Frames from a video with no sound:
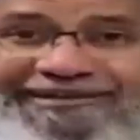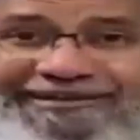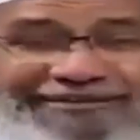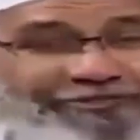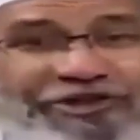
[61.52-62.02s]

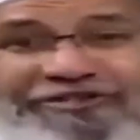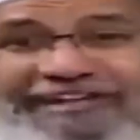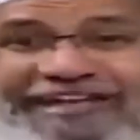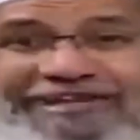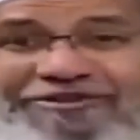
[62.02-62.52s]
is not
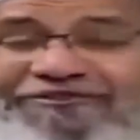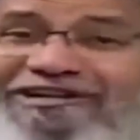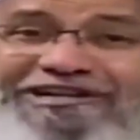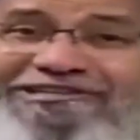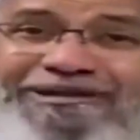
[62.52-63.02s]
the age of
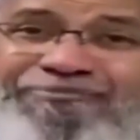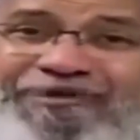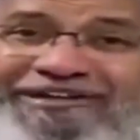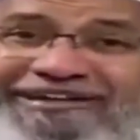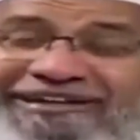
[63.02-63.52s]
literature and
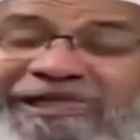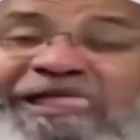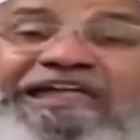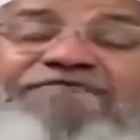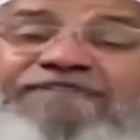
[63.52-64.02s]
poetry.
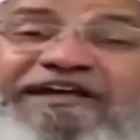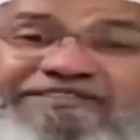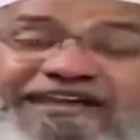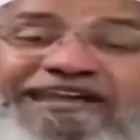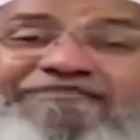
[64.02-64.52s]
If I
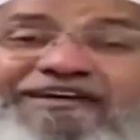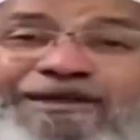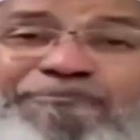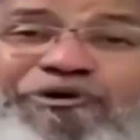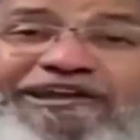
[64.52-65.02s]
say in a very
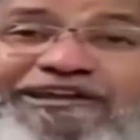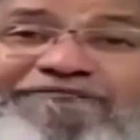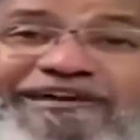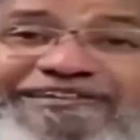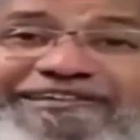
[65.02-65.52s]
poetic
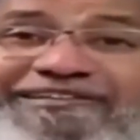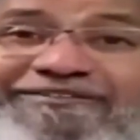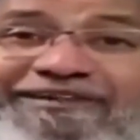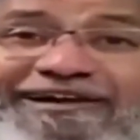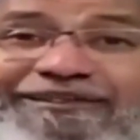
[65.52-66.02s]
fashion, the
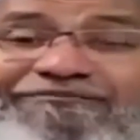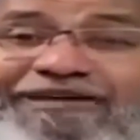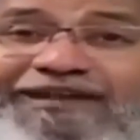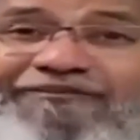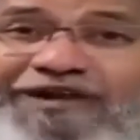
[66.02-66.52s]
world is
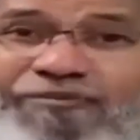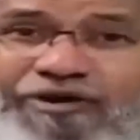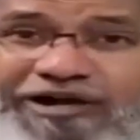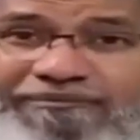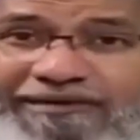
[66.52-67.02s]
flat, will a
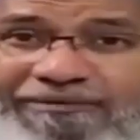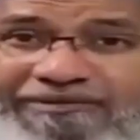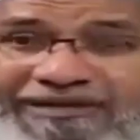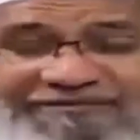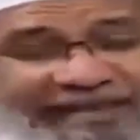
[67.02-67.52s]
modern man
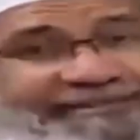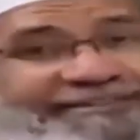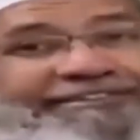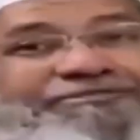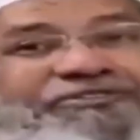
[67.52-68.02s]
believe? The answer
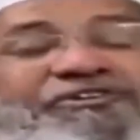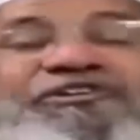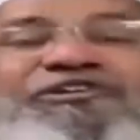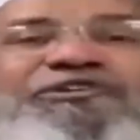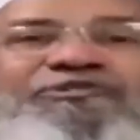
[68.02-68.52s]
is no.
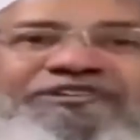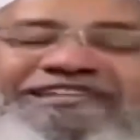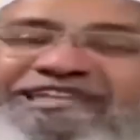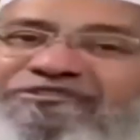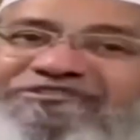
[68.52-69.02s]
Today is
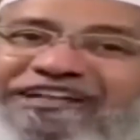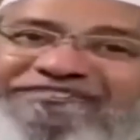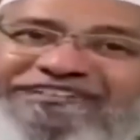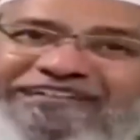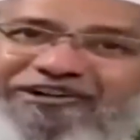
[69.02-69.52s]
the age of
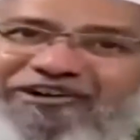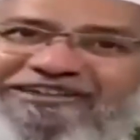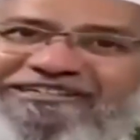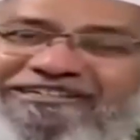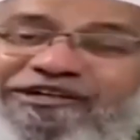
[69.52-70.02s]
science and
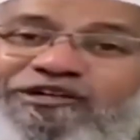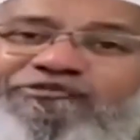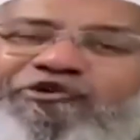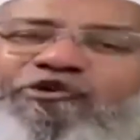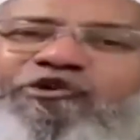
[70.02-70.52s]
technology.
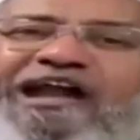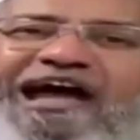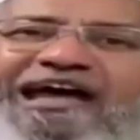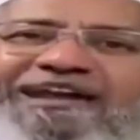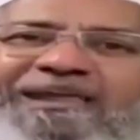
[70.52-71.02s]
So
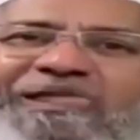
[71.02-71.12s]
Quran,